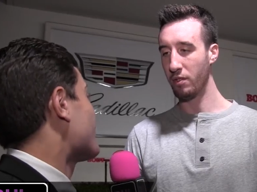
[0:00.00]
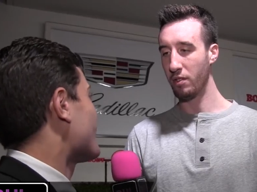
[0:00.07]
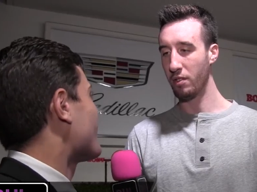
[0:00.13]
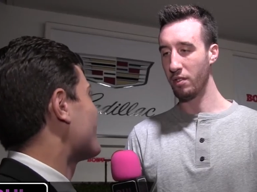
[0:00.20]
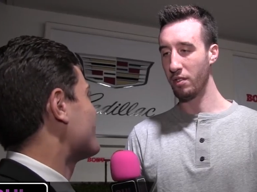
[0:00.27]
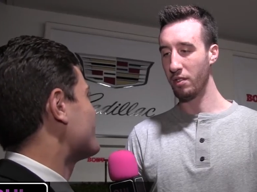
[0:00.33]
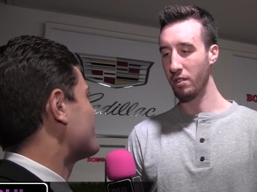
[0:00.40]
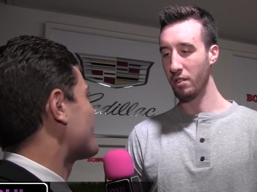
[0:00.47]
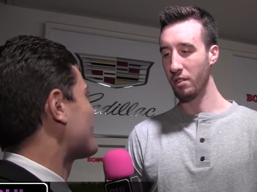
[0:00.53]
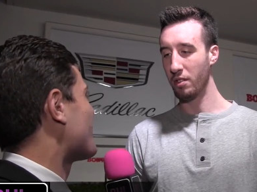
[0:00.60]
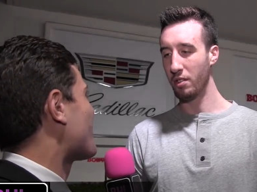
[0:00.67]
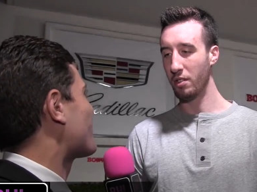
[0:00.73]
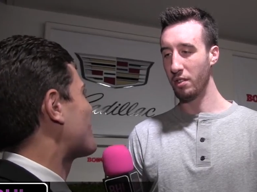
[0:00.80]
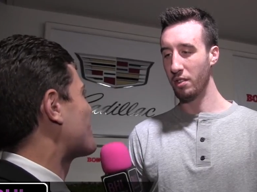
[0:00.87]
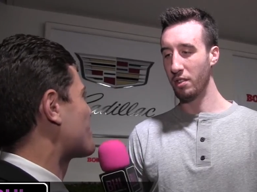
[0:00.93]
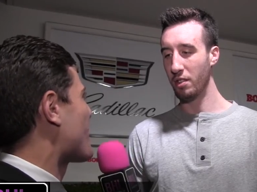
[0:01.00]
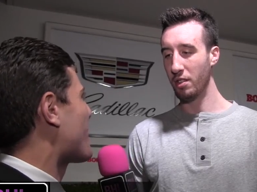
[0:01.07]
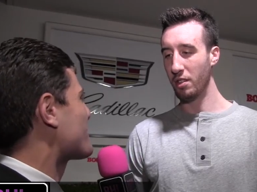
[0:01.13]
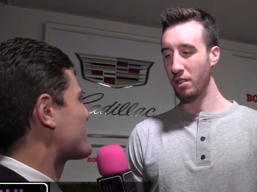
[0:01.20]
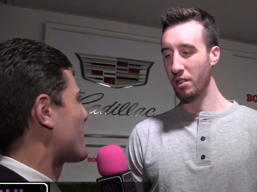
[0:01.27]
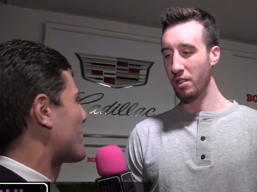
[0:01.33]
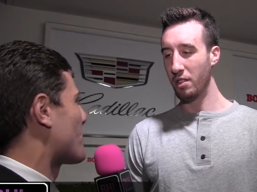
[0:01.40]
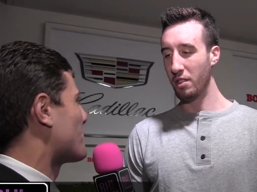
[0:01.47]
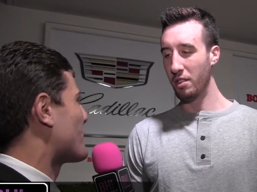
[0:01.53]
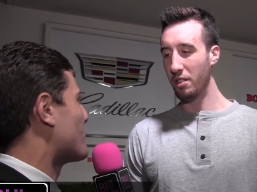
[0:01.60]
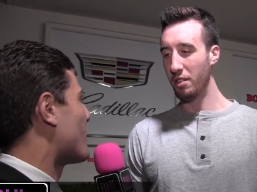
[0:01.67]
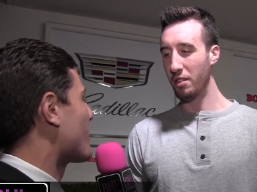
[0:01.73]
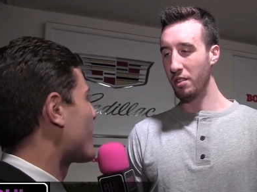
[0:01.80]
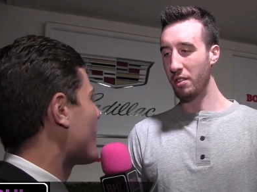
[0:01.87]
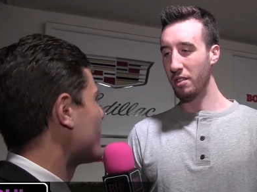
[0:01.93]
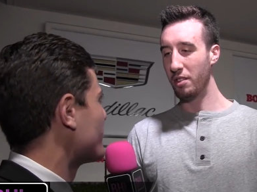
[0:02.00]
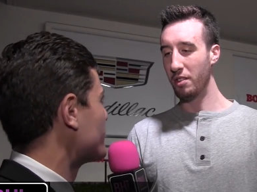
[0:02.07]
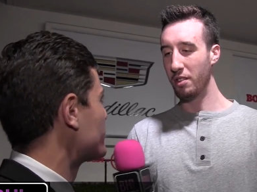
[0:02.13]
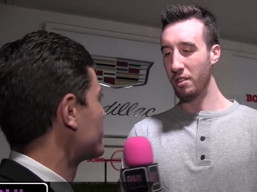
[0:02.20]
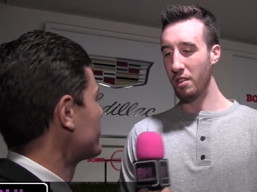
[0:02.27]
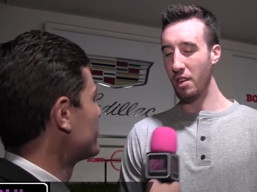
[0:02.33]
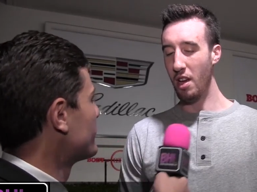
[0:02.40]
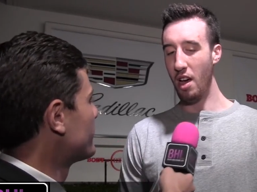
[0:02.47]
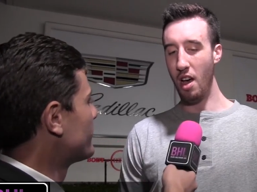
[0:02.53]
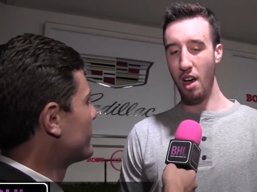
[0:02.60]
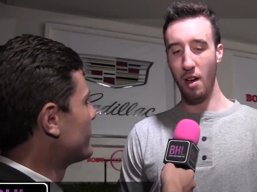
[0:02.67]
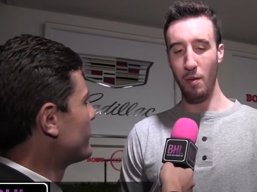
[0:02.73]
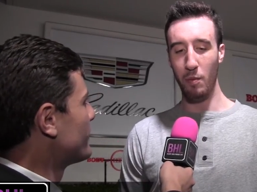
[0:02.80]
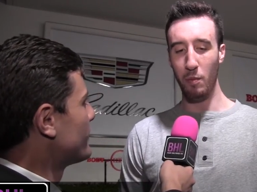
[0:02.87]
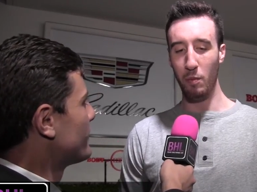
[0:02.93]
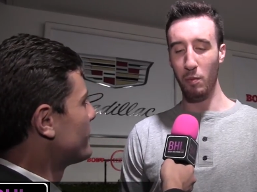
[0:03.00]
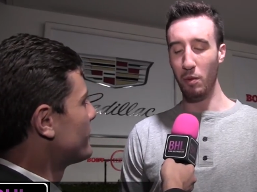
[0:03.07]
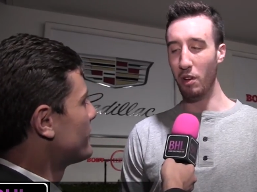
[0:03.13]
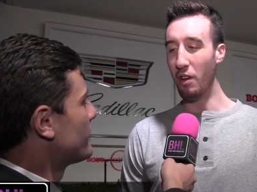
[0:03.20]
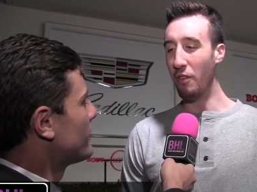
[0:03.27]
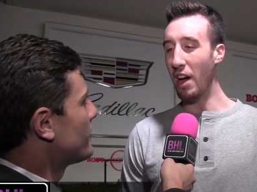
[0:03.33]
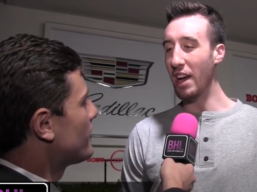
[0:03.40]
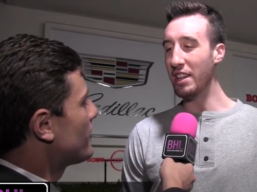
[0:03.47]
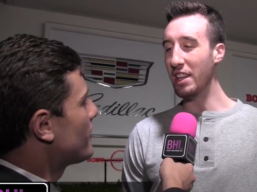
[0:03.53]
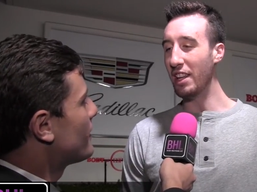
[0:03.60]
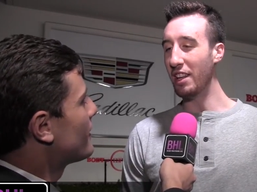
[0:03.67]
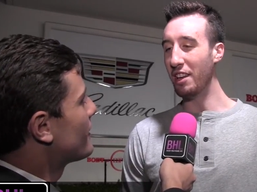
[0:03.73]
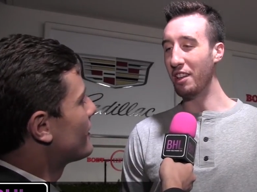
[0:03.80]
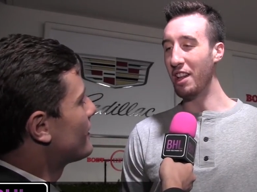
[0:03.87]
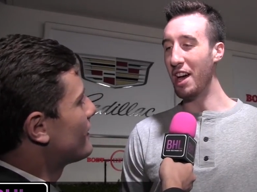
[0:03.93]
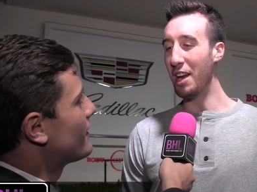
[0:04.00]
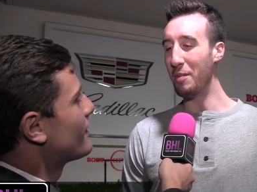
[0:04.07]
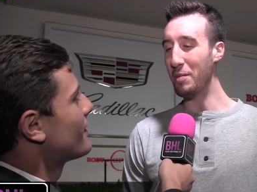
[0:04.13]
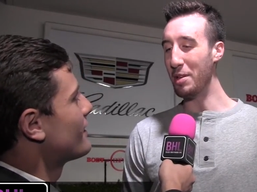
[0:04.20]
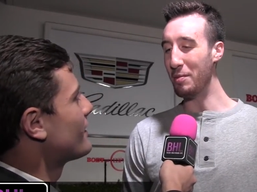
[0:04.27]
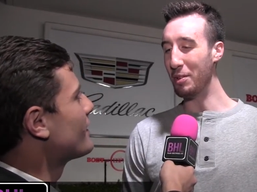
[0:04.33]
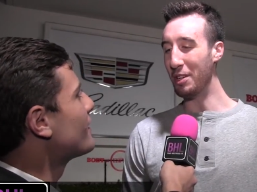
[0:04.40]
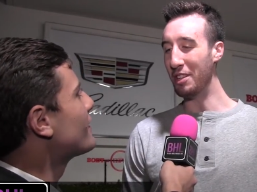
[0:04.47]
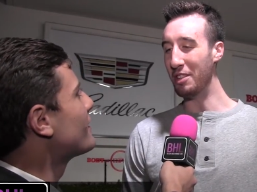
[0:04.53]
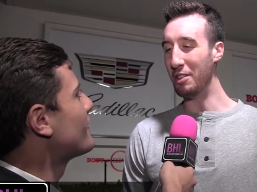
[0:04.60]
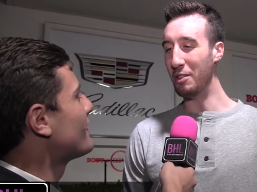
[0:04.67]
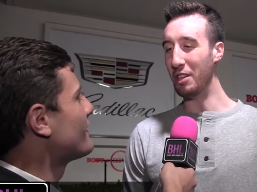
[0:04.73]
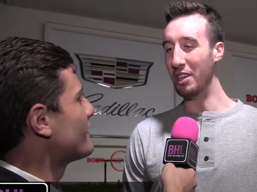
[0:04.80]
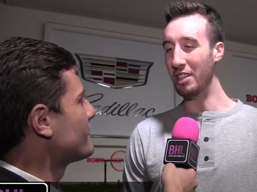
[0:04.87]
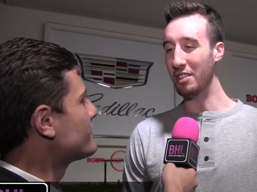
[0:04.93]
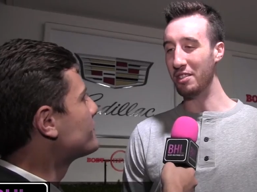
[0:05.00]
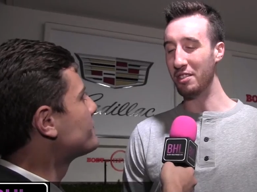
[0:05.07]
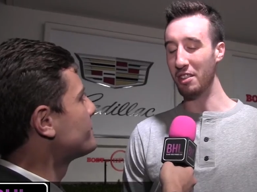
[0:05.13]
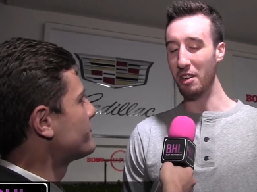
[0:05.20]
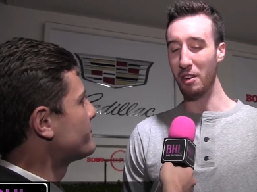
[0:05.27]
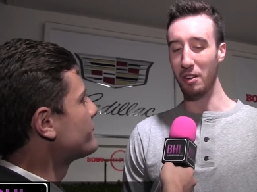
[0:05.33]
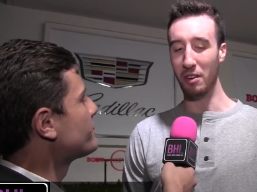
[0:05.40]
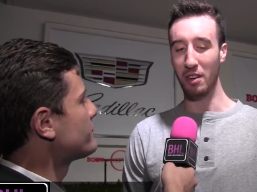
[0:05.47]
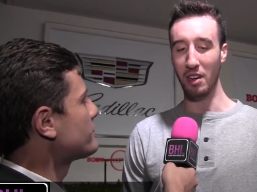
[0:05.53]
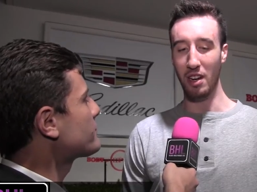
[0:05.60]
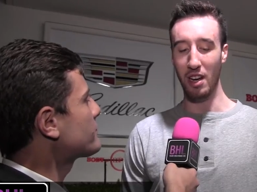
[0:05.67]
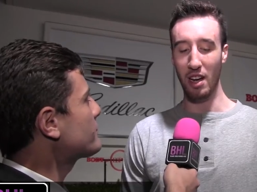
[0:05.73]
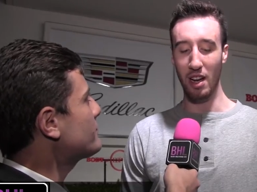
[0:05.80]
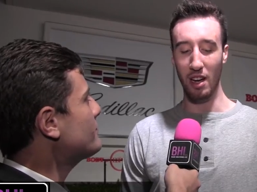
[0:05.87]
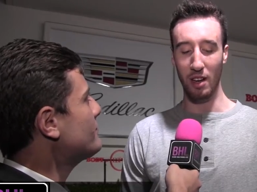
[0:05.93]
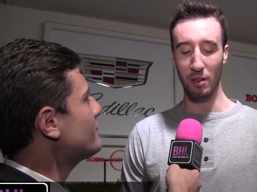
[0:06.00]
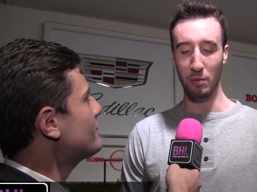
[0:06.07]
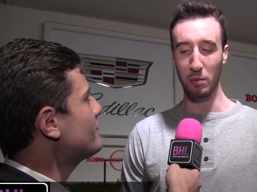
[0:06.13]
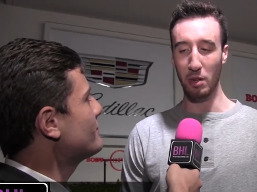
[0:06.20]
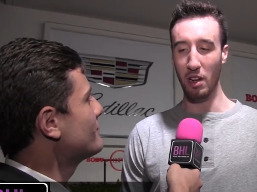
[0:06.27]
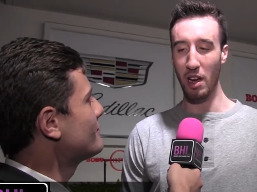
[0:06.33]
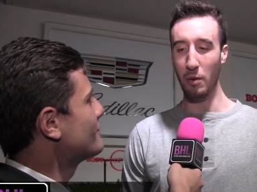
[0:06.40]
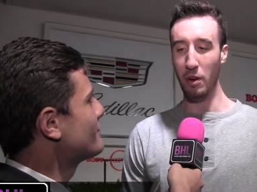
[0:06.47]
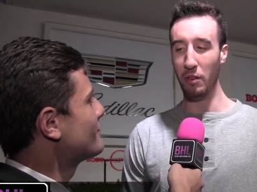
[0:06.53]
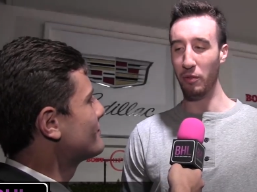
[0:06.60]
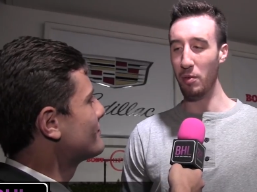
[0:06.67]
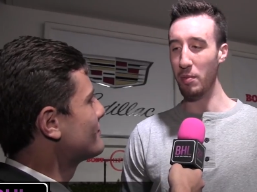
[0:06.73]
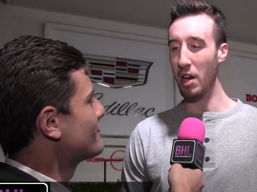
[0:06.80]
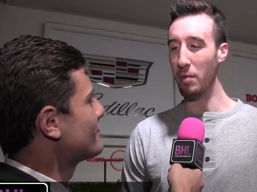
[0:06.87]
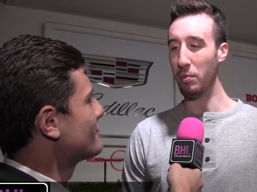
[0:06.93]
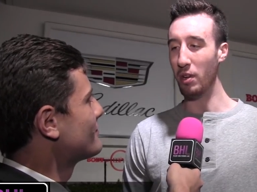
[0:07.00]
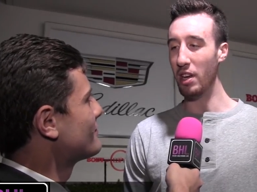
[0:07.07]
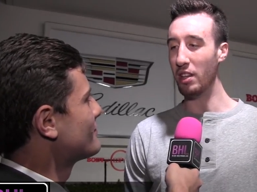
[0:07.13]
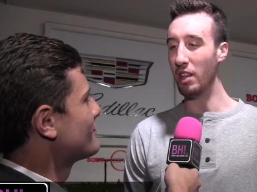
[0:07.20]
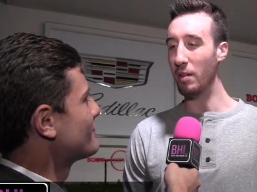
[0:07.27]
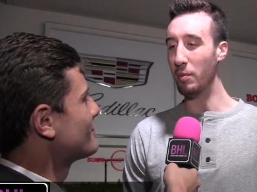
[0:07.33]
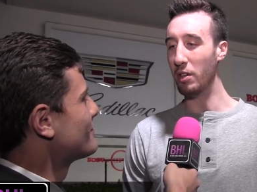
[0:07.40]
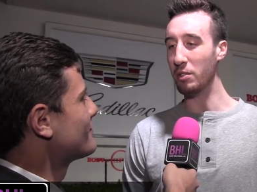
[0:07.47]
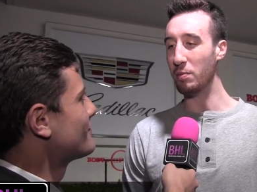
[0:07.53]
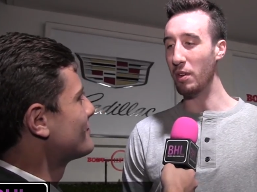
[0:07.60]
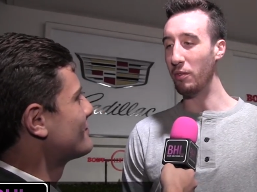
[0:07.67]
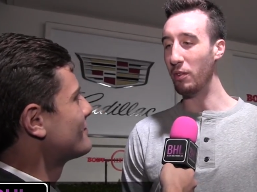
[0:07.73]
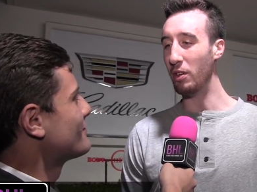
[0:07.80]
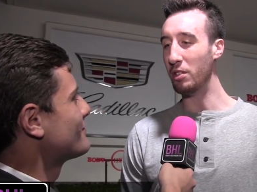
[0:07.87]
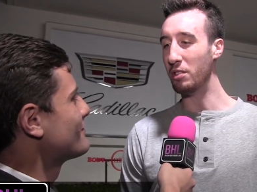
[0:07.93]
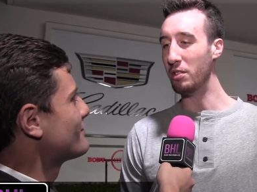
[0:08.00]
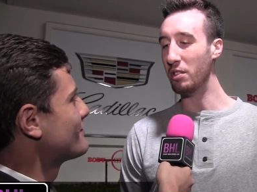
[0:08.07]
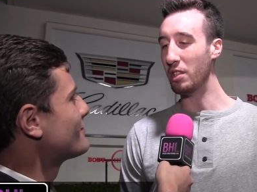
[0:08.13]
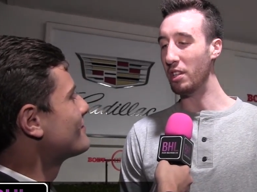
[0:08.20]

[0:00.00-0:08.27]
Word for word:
Speaker 1: did a lot for your draft stock by playing well in college.
Speaker 2: Well, if I did it, a lot of people can do it. So, you know, I went from not playing that much my first 2